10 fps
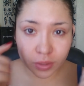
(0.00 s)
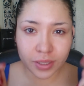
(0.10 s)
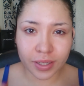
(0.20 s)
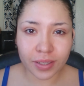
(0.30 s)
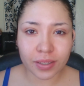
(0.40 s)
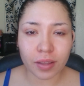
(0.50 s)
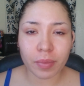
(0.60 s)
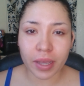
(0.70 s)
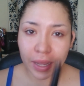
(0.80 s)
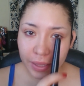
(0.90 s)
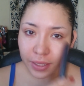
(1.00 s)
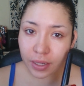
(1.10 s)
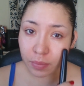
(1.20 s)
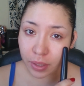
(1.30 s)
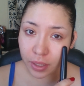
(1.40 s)
tint on my
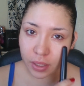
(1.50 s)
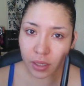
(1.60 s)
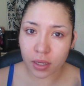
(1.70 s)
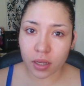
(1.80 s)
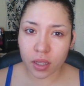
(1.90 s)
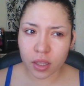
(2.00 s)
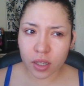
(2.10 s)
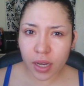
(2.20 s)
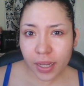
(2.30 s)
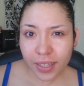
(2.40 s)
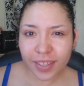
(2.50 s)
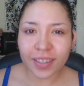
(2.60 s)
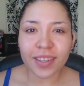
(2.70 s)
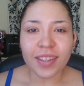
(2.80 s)
eyelid and my under eyelid.